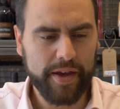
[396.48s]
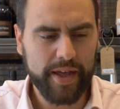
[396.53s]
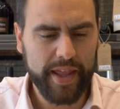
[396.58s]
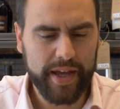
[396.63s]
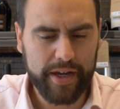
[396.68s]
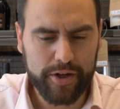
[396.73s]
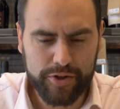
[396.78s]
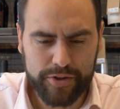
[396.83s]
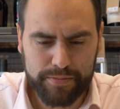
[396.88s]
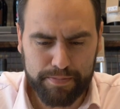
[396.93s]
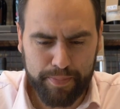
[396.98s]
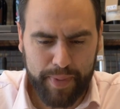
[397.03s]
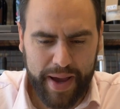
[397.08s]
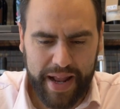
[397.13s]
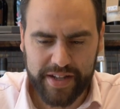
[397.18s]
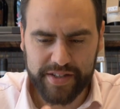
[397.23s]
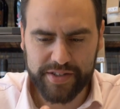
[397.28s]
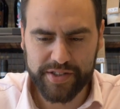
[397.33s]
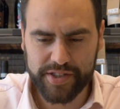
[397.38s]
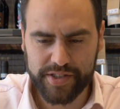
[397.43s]
that good
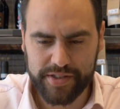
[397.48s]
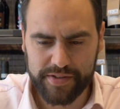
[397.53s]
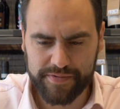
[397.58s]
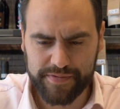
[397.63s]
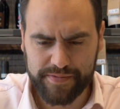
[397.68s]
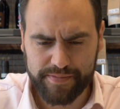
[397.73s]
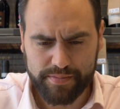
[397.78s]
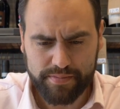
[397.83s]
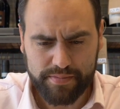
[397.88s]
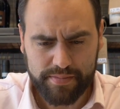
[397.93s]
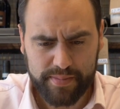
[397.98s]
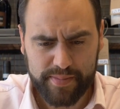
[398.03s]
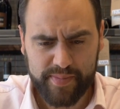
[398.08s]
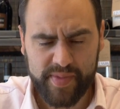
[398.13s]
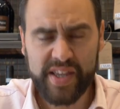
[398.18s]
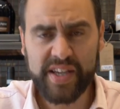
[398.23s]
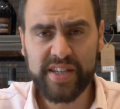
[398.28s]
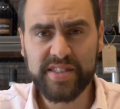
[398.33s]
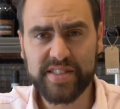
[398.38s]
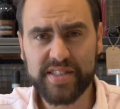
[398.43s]
balance of
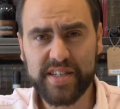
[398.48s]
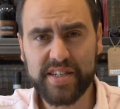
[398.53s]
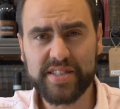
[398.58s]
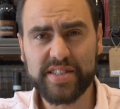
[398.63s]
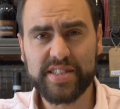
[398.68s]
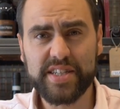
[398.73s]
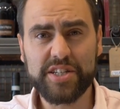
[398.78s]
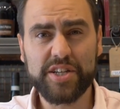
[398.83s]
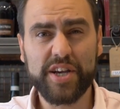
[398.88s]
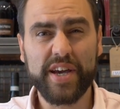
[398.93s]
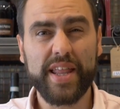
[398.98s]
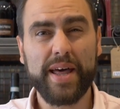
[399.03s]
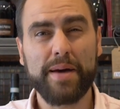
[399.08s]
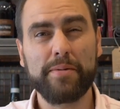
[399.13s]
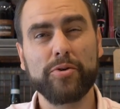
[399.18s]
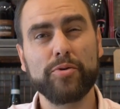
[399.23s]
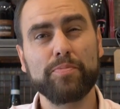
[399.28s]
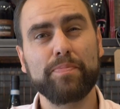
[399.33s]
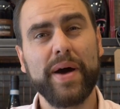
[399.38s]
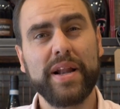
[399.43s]
acidity, and you get
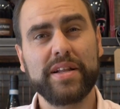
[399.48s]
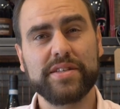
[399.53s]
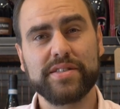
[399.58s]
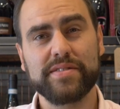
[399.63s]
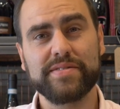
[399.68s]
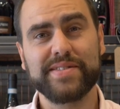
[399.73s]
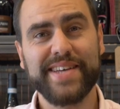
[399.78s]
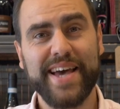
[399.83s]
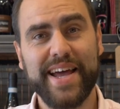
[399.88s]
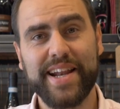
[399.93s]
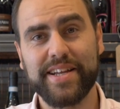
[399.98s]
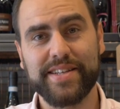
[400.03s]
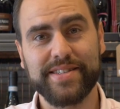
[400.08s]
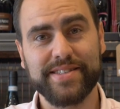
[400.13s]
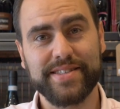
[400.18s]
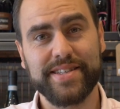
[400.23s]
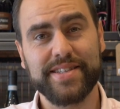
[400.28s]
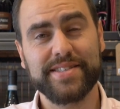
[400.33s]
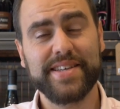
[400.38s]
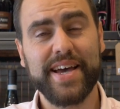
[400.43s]
that good balance of
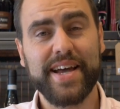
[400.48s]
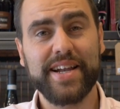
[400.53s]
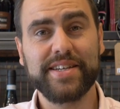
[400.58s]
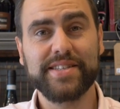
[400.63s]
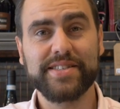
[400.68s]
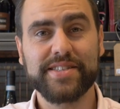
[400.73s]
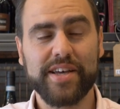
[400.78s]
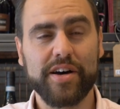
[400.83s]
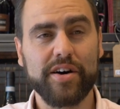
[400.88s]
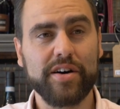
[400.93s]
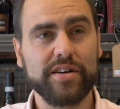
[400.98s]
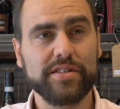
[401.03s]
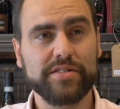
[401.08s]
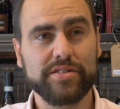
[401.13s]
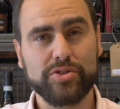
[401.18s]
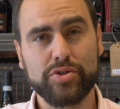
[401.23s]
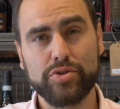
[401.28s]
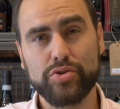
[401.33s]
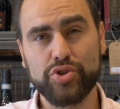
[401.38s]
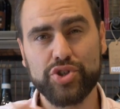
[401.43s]
tannins. The tannins
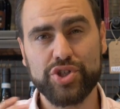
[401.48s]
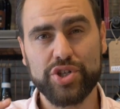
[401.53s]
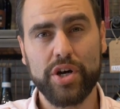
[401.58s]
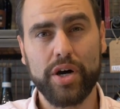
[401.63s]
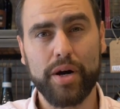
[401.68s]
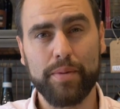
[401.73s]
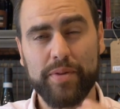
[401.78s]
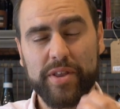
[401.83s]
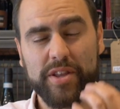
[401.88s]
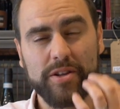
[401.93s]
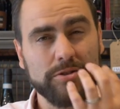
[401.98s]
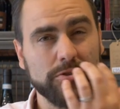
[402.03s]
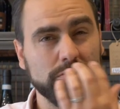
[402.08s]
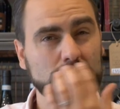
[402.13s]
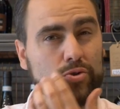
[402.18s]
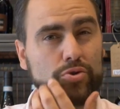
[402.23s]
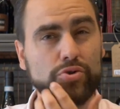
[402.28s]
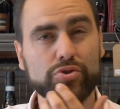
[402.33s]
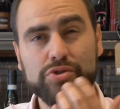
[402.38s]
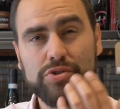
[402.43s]
aren't too sharp, they're not
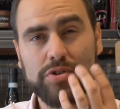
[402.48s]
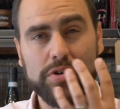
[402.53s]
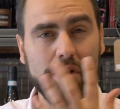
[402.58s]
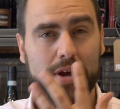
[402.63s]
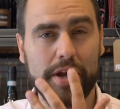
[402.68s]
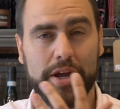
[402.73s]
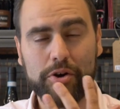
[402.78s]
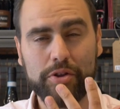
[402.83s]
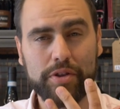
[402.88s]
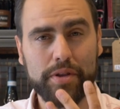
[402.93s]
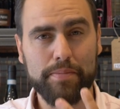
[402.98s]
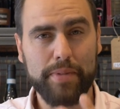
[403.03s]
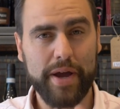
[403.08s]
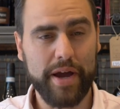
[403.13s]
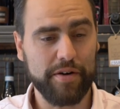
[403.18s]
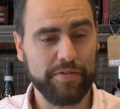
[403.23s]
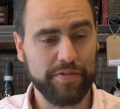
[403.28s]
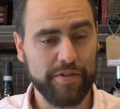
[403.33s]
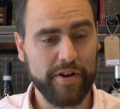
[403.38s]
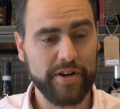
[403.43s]
too drying on the
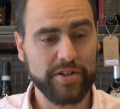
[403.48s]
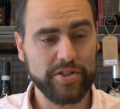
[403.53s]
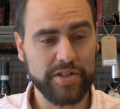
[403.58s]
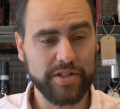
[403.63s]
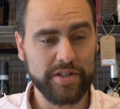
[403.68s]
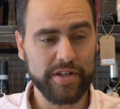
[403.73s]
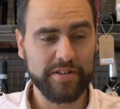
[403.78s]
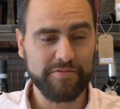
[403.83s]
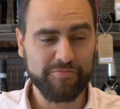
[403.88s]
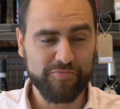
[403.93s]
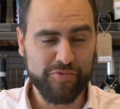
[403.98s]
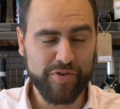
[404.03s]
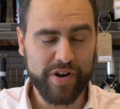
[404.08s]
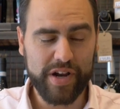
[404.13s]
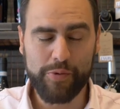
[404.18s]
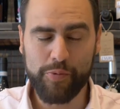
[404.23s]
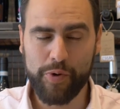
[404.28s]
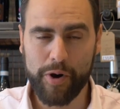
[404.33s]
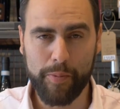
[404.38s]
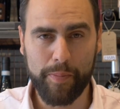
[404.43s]
mouth. They're actually
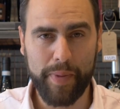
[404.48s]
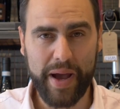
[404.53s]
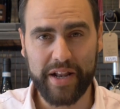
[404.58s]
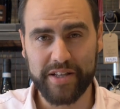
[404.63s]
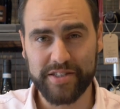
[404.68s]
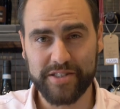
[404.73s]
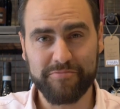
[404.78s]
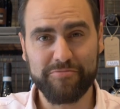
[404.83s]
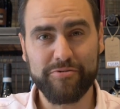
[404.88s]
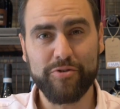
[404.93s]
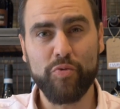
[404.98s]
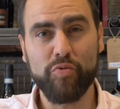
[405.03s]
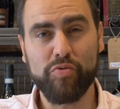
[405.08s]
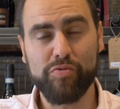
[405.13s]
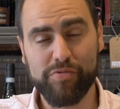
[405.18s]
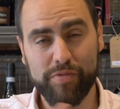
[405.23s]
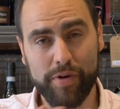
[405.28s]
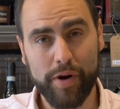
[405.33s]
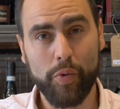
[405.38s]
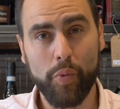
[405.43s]
really well balanced, a
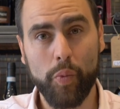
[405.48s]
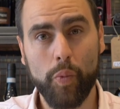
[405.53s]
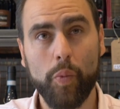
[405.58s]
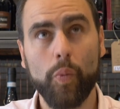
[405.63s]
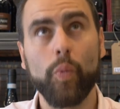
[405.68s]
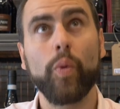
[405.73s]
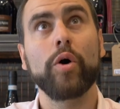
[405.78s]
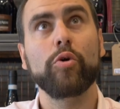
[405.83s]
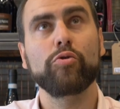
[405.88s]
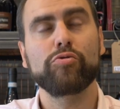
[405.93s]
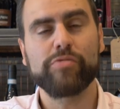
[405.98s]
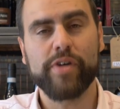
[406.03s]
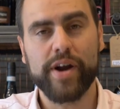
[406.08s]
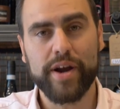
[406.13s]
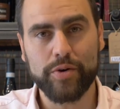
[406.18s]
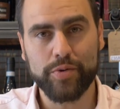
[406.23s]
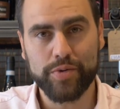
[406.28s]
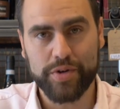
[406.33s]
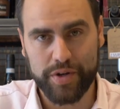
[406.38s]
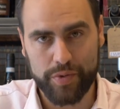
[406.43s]
real
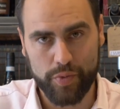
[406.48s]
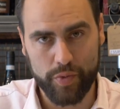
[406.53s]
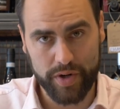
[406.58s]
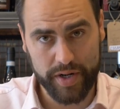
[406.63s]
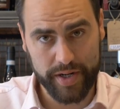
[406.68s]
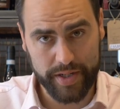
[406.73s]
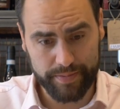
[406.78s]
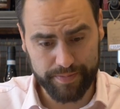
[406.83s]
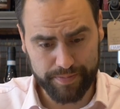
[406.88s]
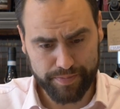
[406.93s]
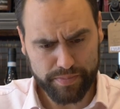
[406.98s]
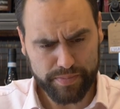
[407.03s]
well-rounded wine,